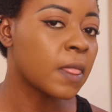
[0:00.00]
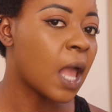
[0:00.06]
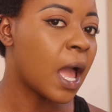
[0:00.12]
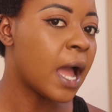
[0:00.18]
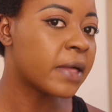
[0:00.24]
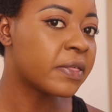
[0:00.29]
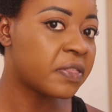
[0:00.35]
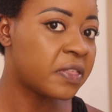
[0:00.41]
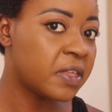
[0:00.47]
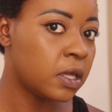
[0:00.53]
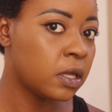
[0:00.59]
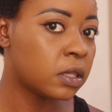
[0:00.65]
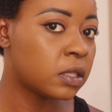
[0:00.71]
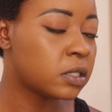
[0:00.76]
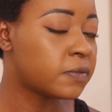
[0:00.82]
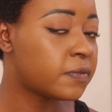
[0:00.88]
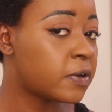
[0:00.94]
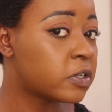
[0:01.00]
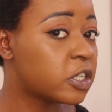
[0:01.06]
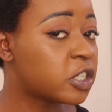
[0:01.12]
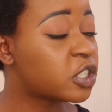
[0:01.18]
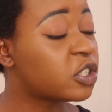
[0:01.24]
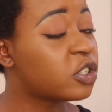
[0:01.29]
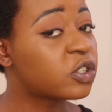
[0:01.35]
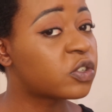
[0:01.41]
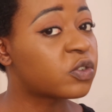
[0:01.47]
I think this
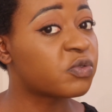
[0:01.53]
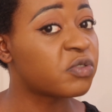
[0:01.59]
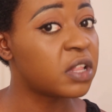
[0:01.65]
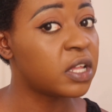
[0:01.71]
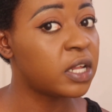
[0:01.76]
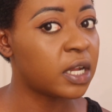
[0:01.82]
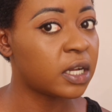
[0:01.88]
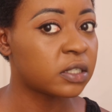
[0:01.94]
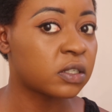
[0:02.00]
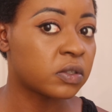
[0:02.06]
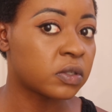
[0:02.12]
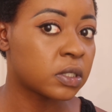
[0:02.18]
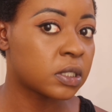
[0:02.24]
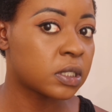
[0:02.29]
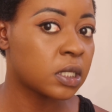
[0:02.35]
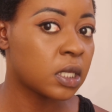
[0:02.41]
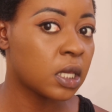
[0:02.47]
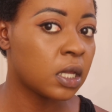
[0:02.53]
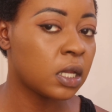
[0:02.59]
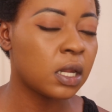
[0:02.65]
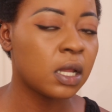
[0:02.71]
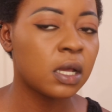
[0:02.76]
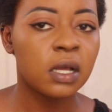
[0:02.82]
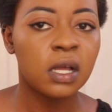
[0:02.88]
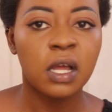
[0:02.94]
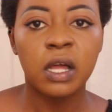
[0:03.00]
foundation looks really nice on the
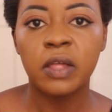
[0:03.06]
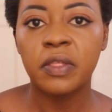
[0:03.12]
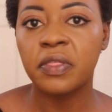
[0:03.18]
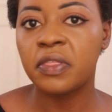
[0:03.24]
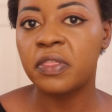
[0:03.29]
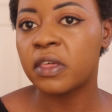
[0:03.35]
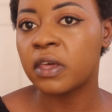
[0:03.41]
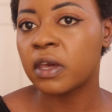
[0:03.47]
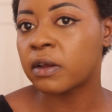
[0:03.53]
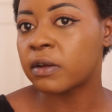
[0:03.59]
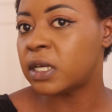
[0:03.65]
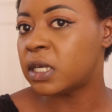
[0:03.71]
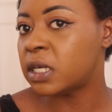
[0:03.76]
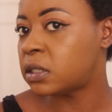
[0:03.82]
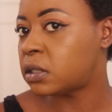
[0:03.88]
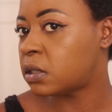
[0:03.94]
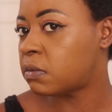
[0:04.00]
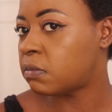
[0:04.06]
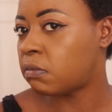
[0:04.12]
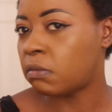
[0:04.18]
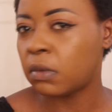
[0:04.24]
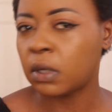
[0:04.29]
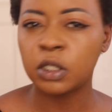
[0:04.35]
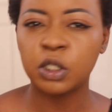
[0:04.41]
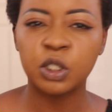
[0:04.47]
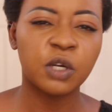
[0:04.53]
skin. There isn't
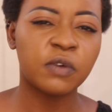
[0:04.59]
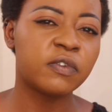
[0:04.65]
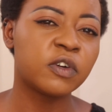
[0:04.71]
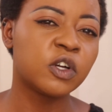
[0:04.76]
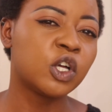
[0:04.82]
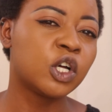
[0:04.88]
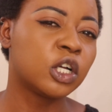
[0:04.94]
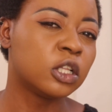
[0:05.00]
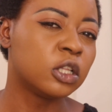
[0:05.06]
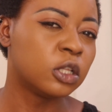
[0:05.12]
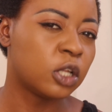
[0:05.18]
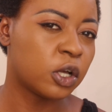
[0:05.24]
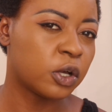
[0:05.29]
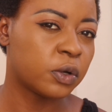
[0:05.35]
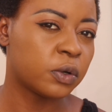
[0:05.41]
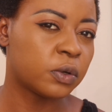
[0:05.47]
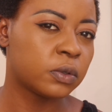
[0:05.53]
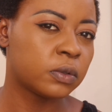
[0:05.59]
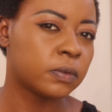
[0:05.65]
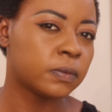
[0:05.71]
much of a glow.